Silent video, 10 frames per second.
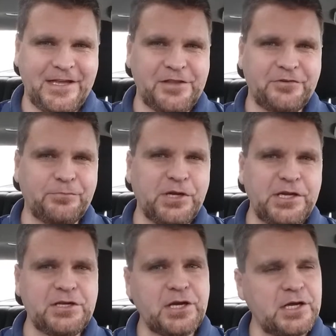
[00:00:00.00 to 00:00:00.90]
Hey there,
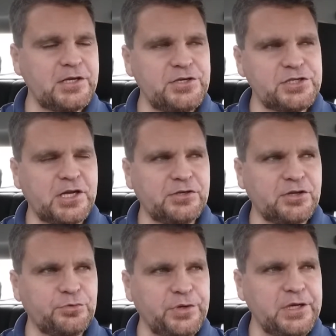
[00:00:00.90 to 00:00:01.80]
everybody. Just got
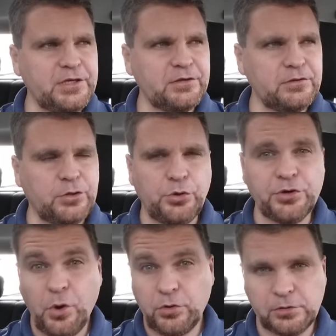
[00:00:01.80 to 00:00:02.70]
done reading
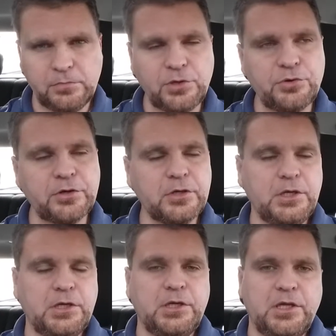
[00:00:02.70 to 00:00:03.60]
Lord Hornblower
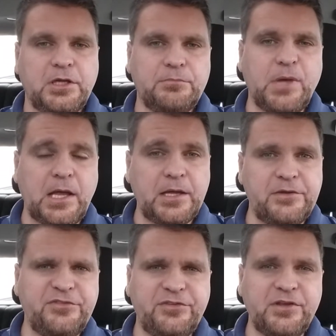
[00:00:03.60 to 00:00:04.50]

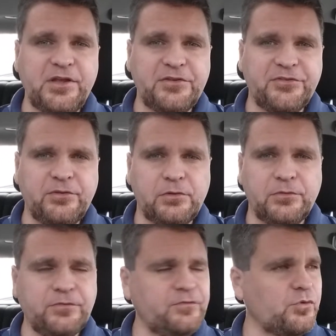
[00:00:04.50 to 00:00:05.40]
by C.S.
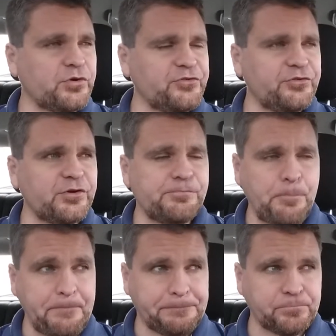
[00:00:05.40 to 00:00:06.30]
Forrester.
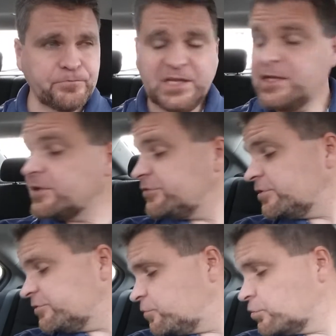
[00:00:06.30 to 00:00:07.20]
Yeah,
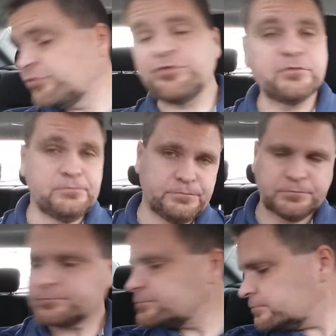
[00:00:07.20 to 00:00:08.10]
C.S. Forrester.
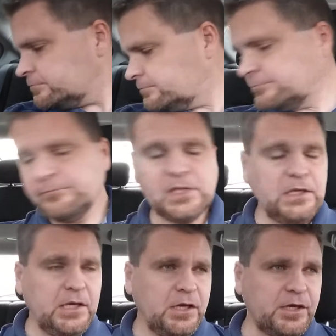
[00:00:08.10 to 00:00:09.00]

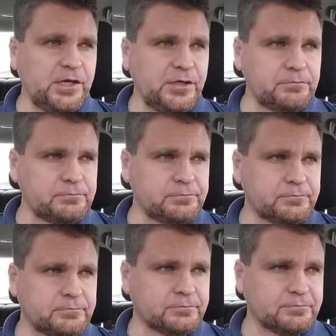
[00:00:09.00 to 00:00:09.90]
Um,
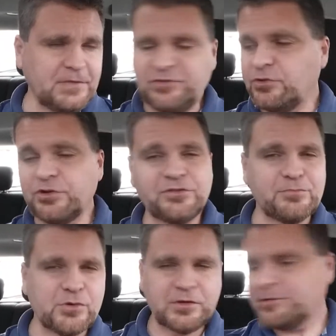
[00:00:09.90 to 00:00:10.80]
I was looking at the
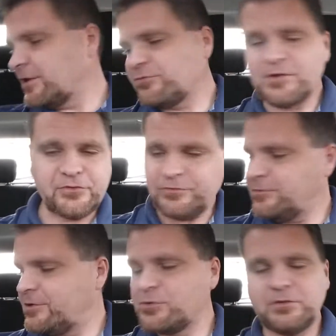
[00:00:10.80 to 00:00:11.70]
book. That's what I was
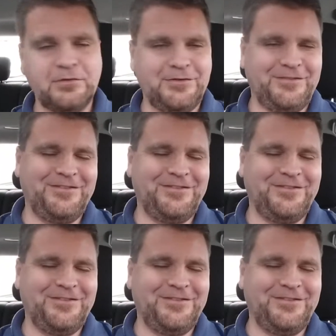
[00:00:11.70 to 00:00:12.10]
doing.